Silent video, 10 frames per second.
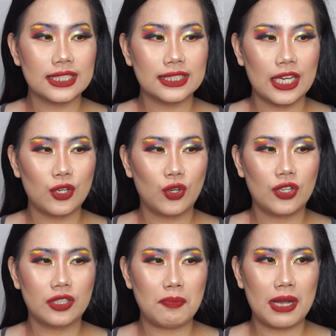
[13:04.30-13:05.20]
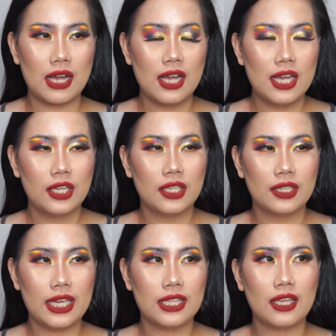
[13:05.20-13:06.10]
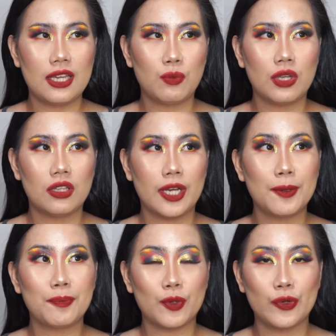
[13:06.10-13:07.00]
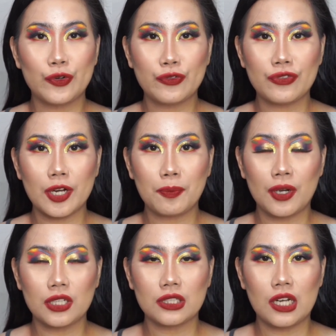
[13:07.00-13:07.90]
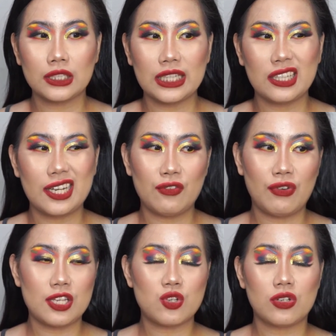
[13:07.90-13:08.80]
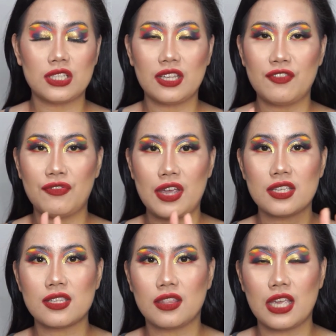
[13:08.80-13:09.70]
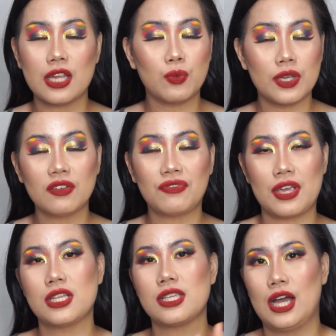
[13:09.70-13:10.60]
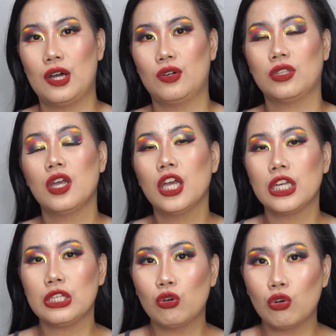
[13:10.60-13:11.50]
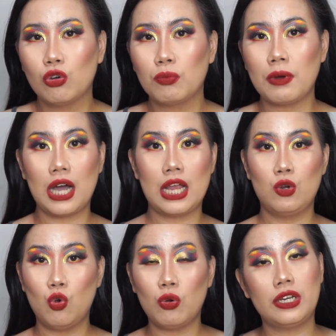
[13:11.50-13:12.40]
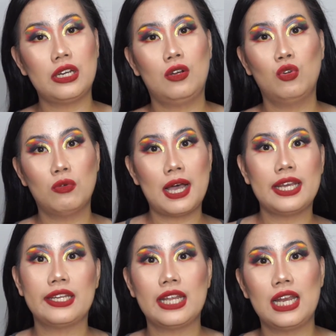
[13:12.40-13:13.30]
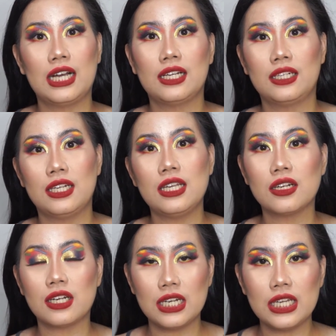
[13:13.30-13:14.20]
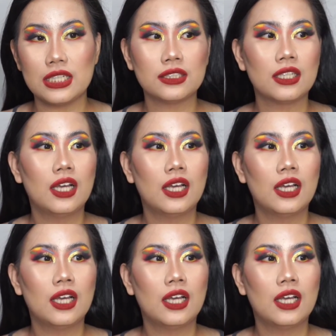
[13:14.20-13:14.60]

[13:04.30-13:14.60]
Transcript: is ganon, diba? They will improve their product and then eventually they will phase out yung mga luma na nilang ni-release.